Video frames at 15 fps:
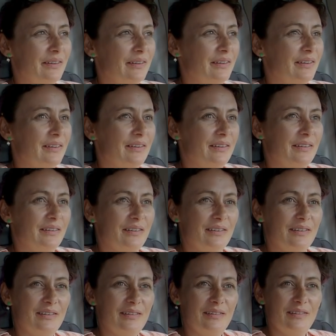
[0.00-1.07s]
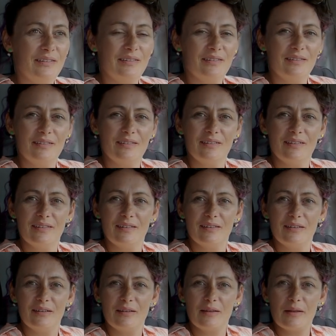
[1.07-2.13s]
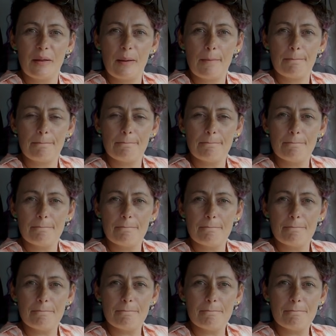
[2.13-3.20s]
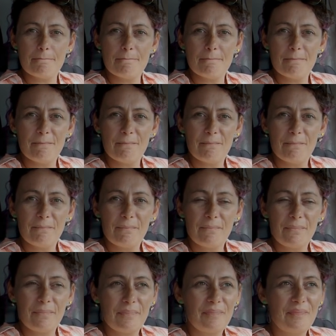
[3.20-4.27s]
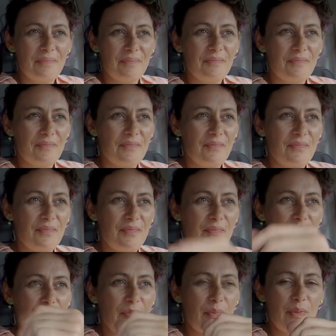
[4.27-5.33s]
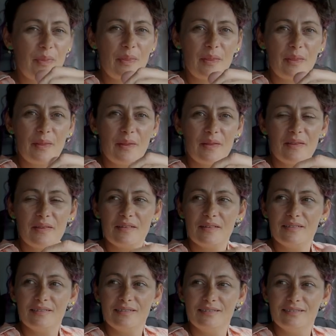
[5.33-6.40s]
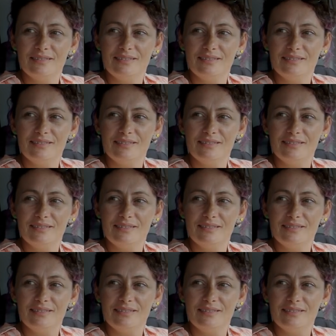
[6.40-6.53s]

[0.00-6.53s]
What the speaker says: The person shown says nothing.